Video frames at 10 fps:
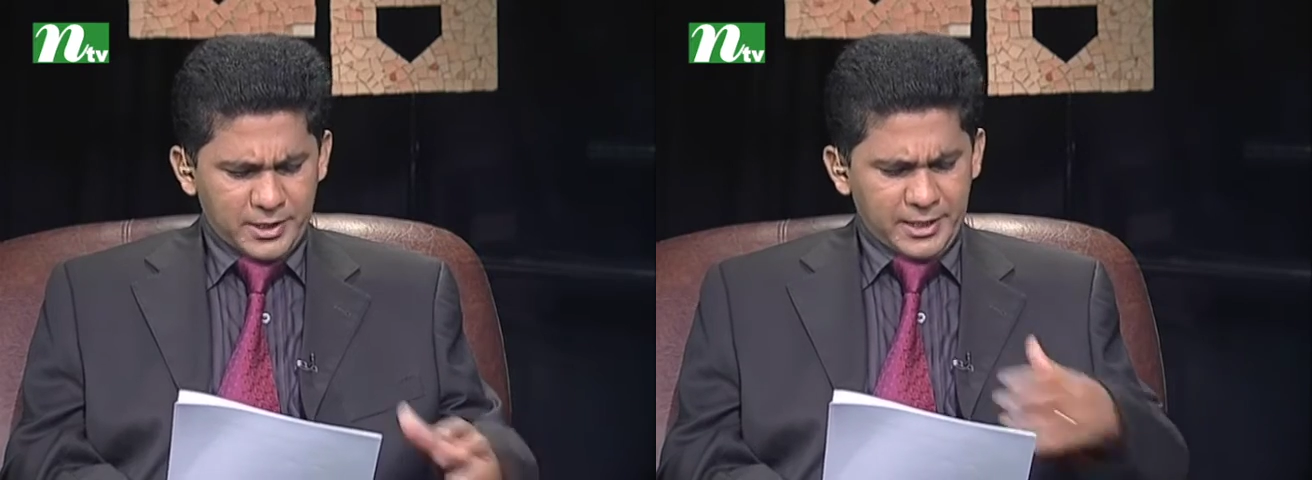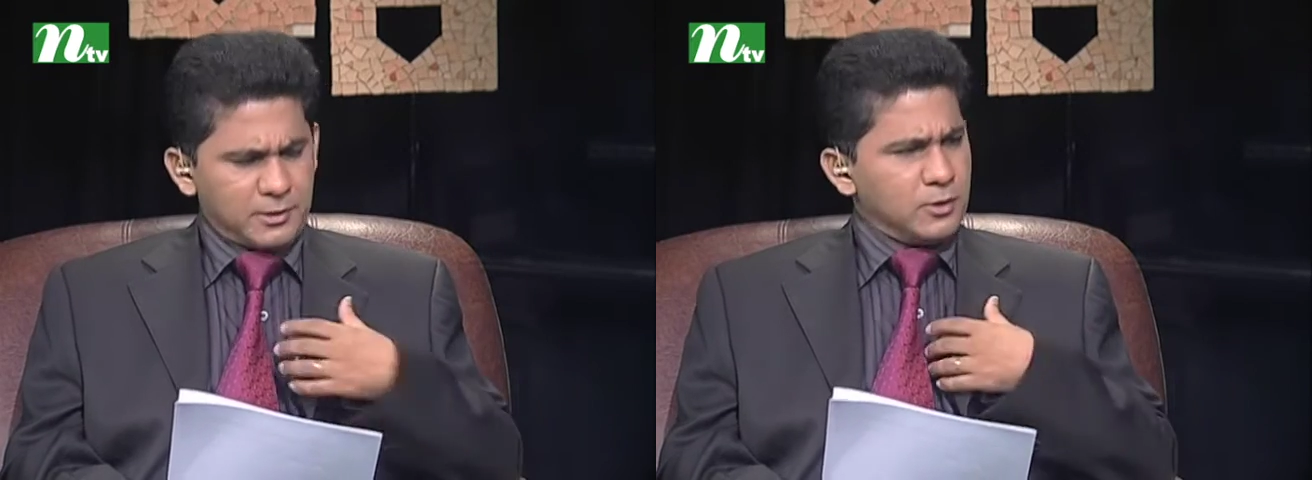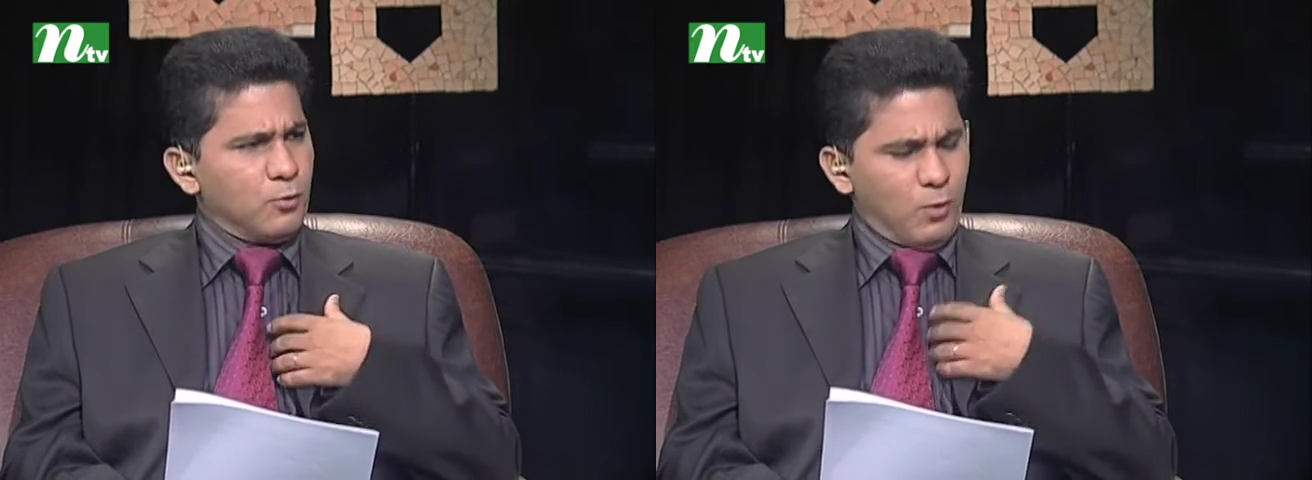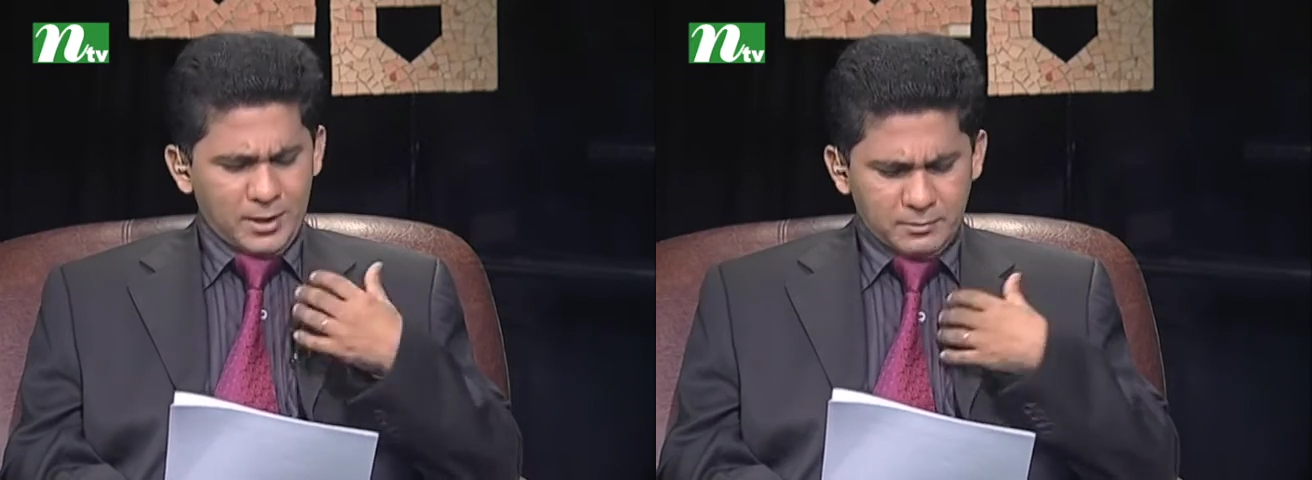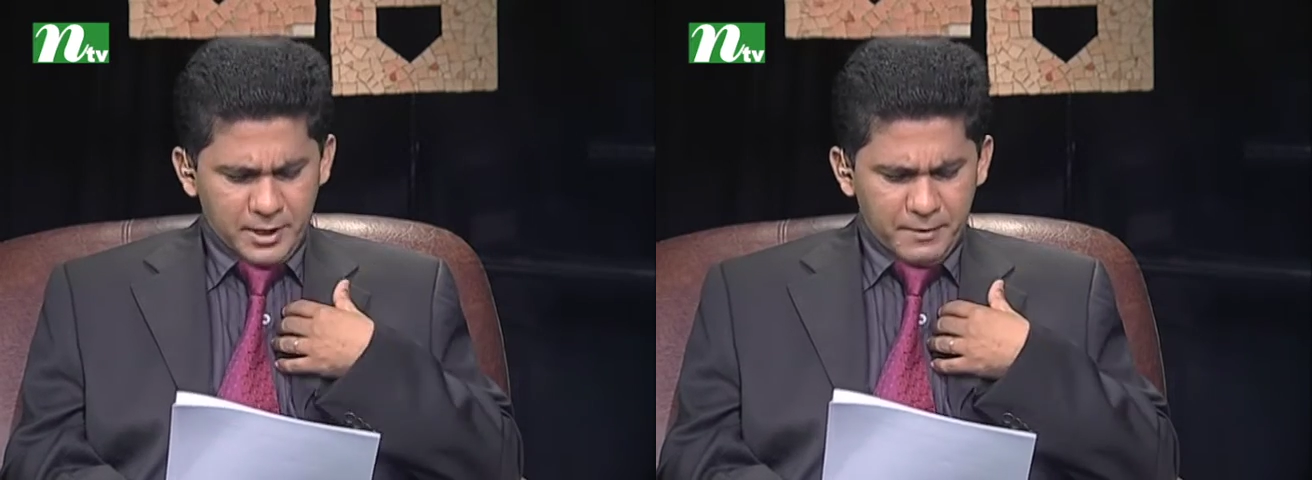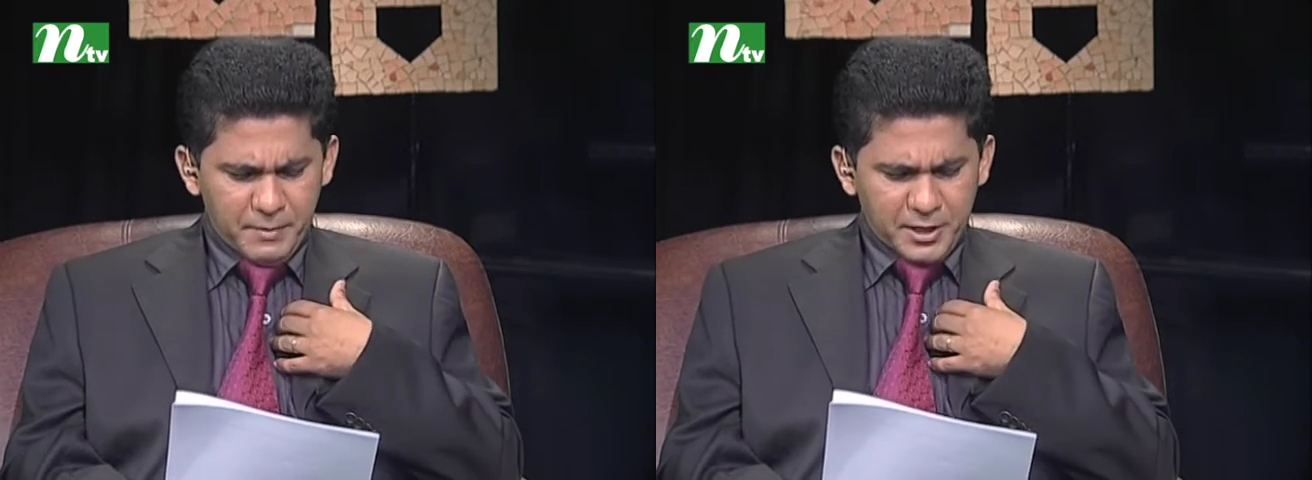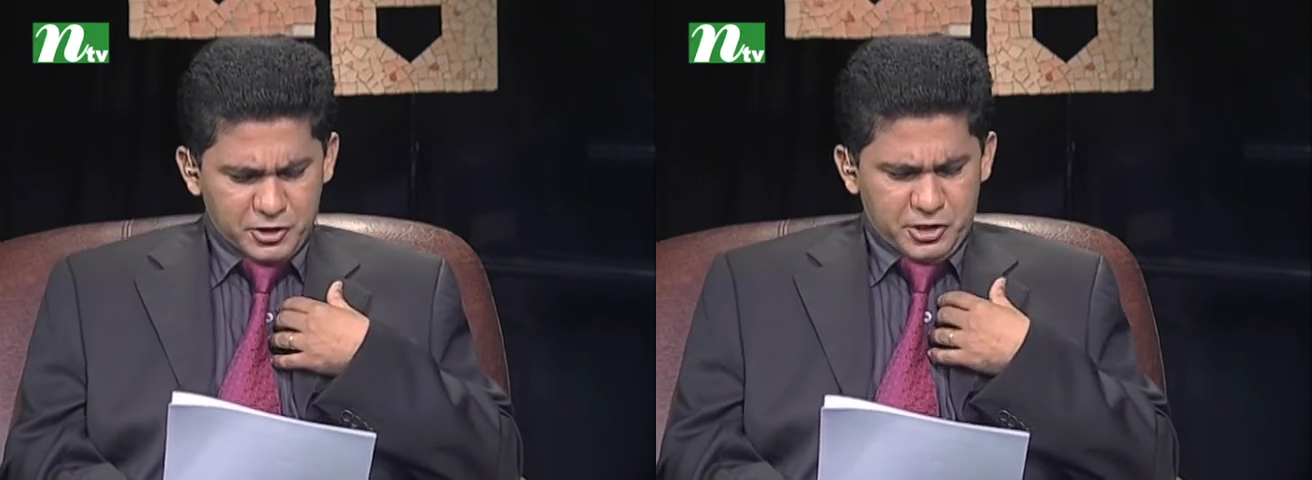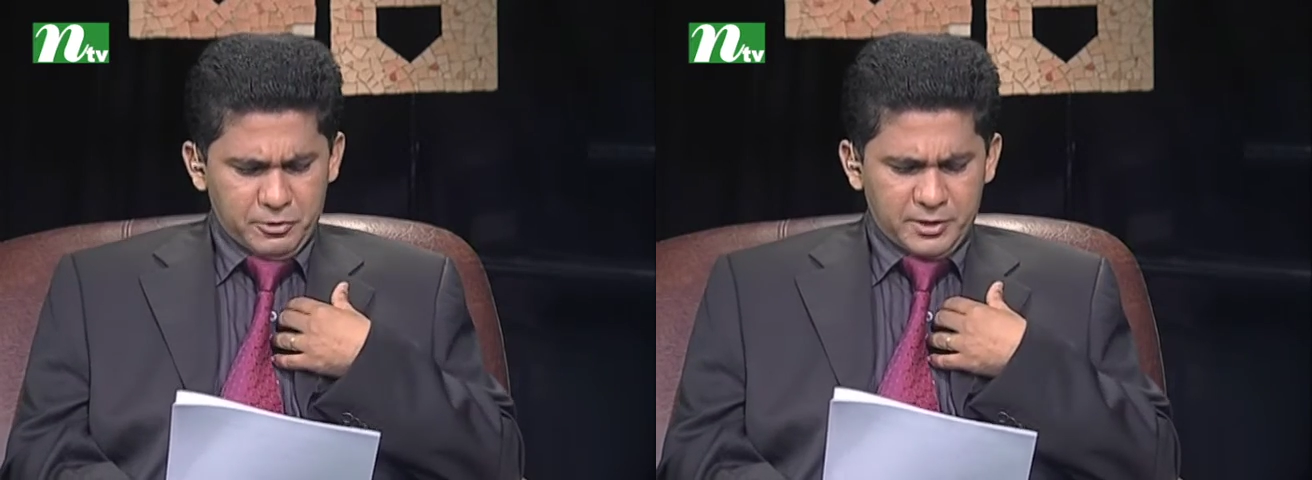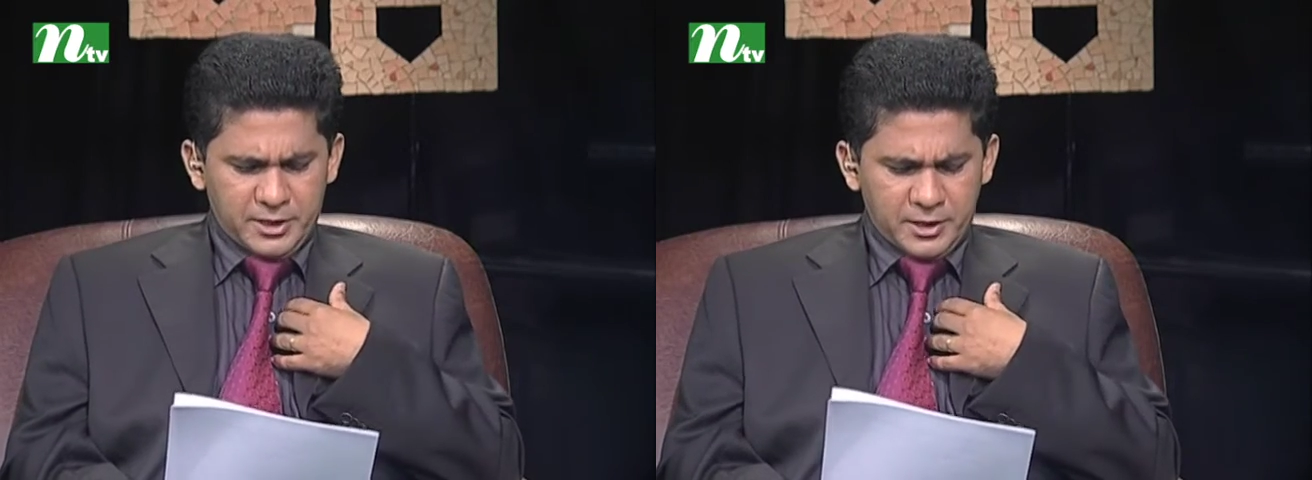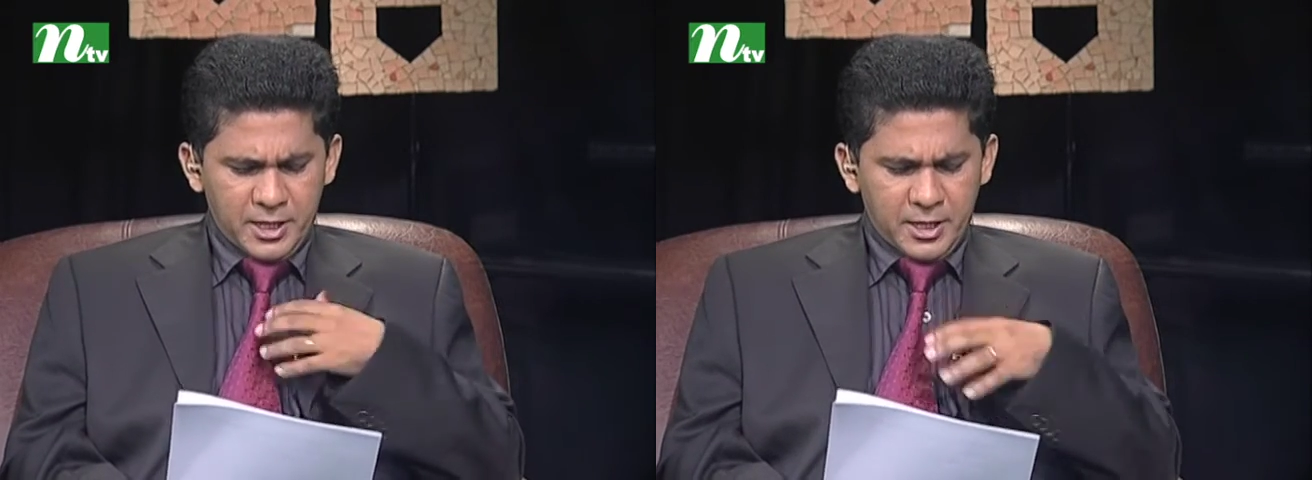can one make sure that